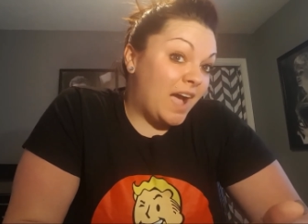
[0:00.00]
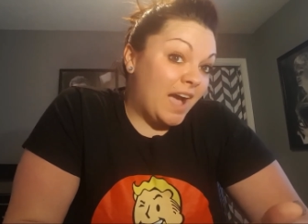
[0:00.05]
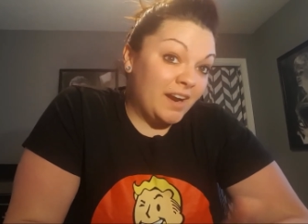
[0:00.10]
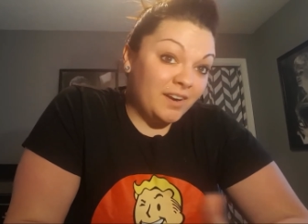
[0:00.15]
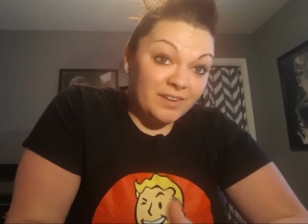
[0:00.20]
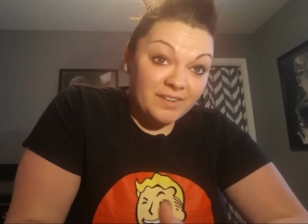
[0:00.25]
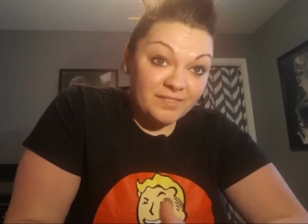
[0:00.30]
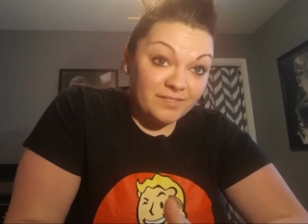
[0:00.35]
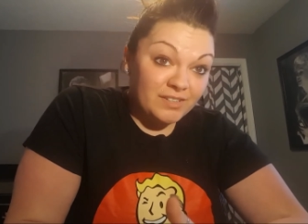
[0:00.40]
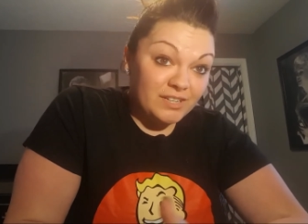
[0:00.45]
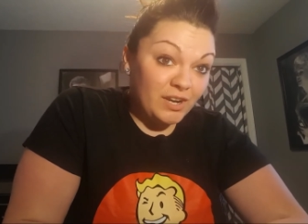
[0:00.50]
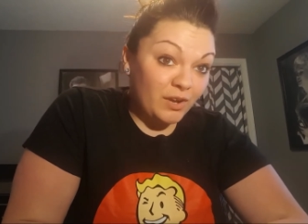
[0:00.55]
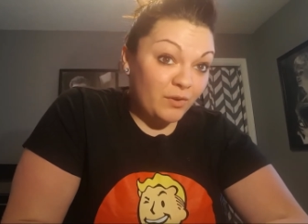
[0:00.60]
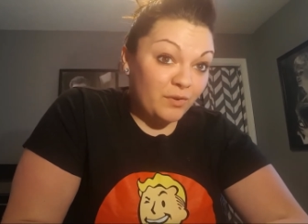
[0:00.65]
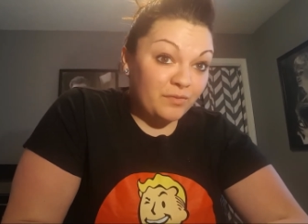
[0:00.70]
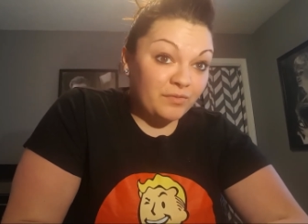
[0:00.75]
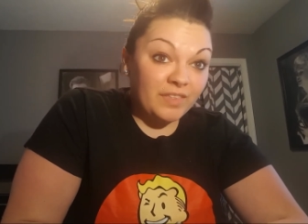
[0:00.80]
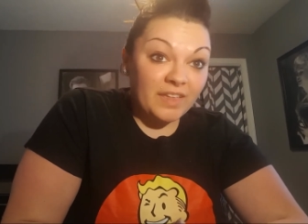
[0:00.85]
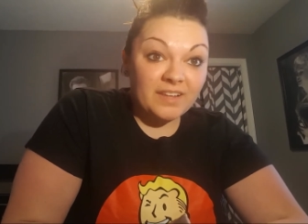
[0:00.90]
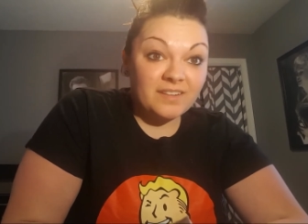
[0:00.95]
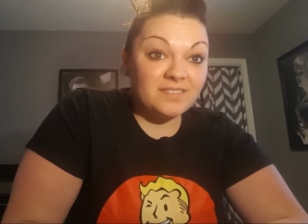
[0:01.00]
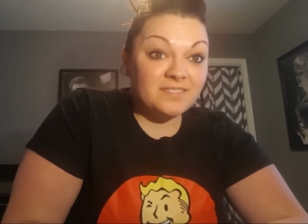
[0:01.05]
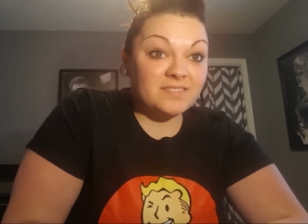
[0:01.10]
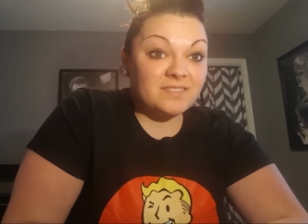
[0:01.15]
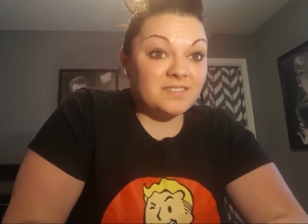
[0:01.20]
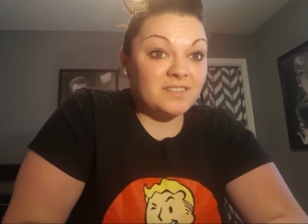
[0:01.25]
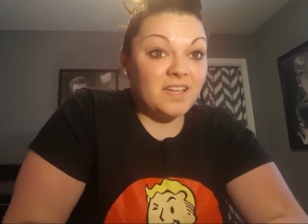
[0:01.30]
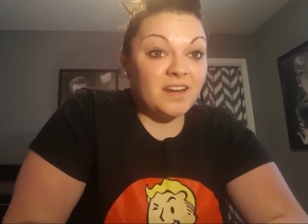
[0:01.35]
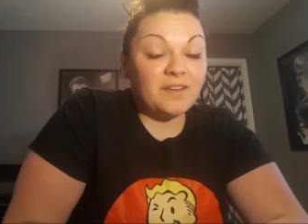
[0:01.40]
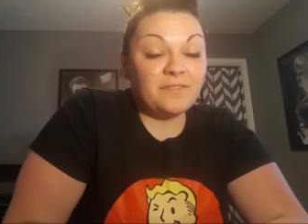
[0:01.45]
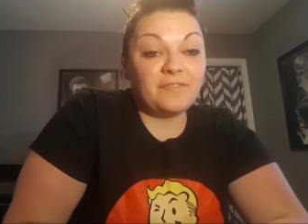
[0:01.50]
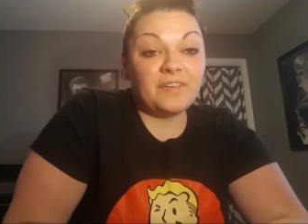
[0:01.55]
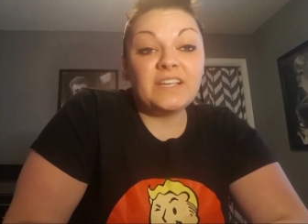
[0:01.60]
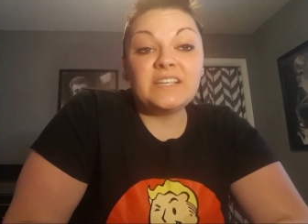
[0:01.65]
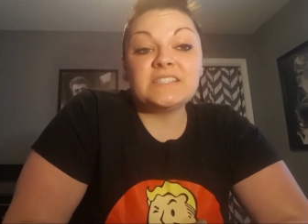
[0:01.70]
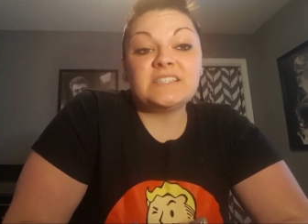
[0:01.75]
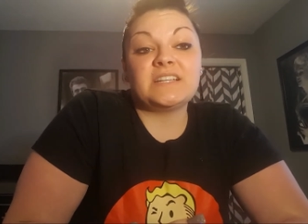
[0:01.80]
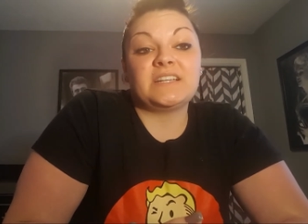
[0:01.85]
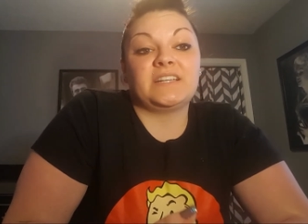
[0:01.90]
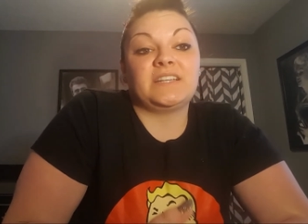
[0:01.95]
don't even know if that's gonna
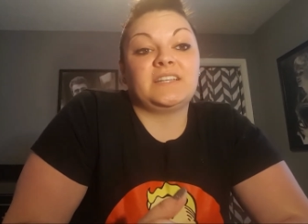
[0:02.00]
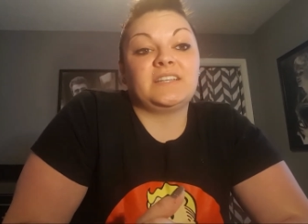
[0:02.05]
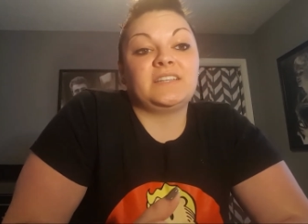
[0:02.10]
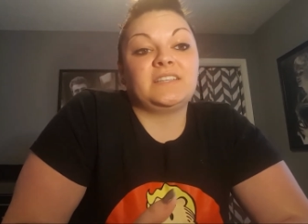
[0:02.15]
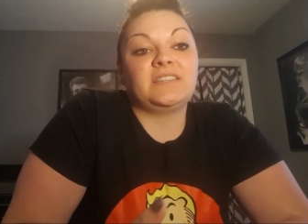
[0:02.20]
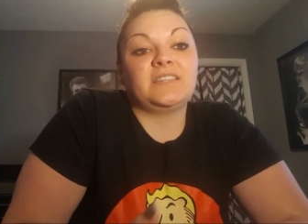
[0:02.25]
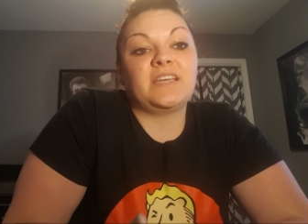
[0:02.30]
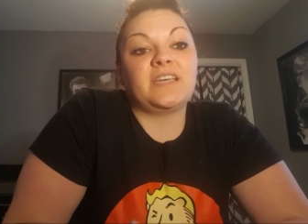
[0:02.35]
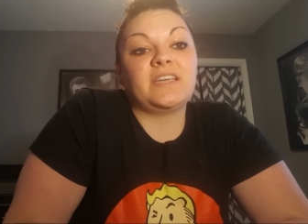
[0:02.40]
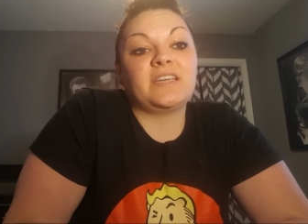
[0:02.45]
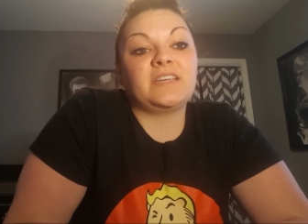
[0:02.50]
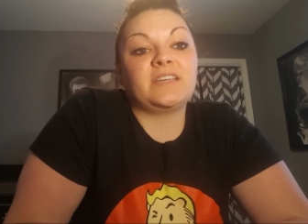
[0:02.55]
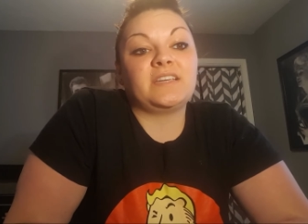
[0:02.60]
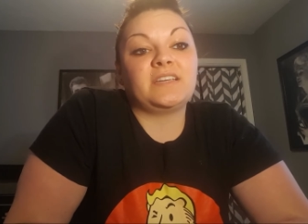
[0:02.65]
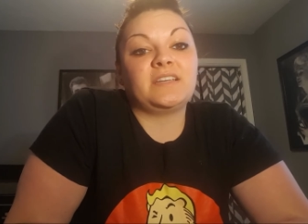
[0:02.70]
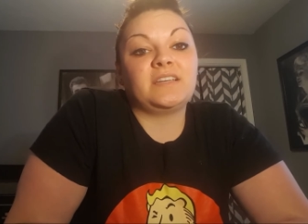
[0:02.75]
fix it. Like,